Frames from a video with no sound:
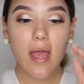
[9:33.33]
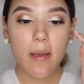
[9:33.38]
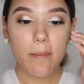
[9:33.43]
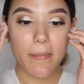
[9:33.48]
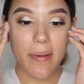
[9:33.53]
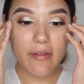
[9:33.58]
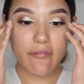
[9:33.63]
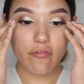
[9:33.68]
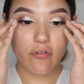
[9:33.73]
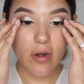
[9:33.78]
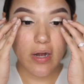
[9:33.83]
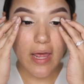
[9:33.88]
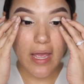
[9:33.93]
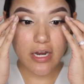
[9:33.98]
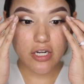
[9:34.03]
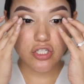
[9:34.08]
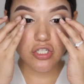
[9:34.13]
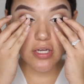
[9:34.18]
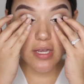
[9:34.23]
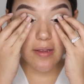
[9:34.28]
My friend
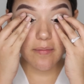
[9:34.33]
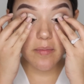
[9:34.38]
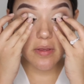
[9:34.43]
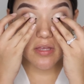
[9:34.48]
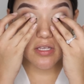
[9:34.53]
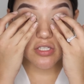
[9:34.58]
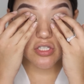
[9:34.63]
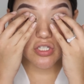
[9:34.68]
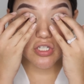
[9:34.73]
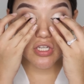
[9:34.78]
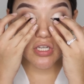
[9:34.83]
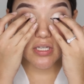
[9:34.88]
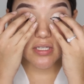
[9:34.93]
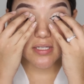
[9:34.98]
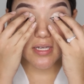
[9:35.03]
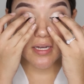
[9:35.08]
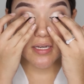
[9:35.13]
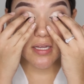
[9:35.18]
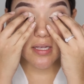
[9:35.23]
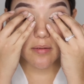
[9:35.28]
actually gave me this genius
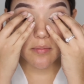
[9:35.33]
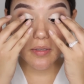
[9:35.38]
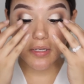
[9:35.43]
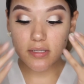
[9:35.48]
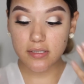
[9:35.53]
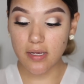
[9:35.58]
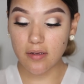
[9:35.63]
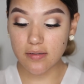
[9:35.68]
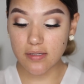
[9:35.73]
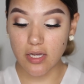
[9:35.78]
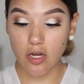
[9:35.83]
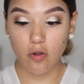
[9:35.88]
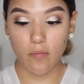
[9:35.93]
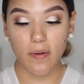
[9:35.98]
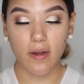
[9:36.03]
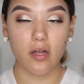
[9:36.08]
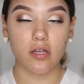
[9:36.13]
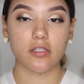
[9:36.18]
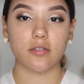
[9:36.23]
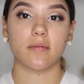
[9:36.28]
idea because I was like, oh
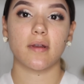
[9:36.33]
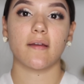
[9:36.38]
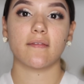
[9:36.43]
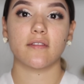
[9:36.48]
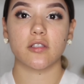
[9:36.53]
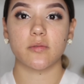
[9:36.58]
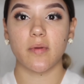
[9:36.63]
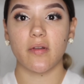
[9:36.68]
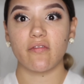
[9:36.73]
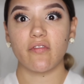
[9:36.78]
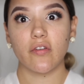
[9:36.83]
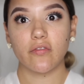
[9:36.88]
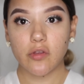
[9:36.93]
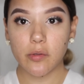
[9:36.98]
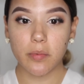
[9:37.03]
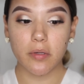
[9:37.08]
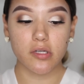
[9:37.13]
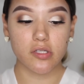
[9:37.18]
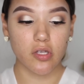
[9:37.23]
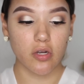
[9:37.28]
my gosh, I'm going to have to spend 50
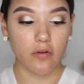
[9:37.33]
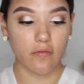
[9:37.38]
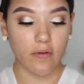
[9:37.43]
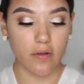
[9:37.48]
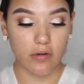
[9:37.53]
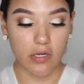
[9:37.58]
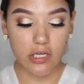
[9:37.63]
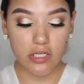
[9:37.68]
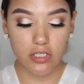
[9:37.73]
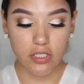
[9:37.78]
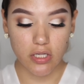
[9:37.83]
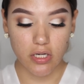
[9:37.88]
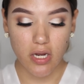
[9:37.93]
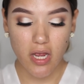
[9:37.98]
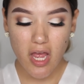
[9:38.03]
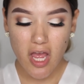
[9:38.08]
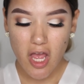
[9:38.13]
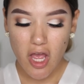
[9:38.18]
bucks on a foundation.